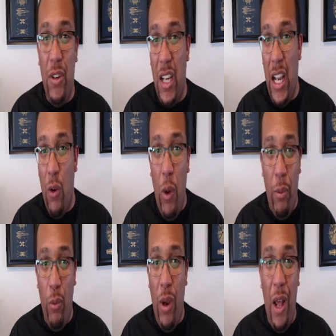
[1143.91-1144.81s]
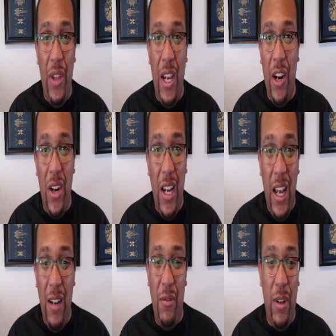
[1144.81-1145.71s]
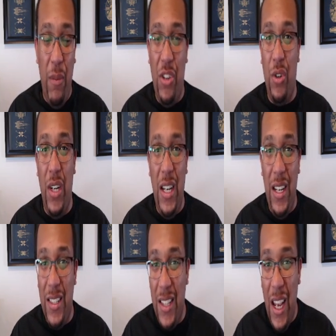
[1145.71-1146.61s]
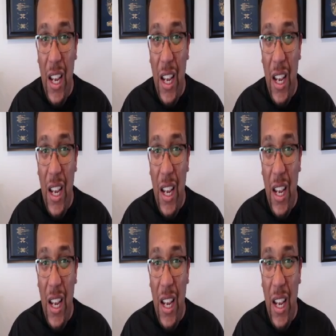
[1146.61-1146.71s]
to kind of whip around the area and make sure he's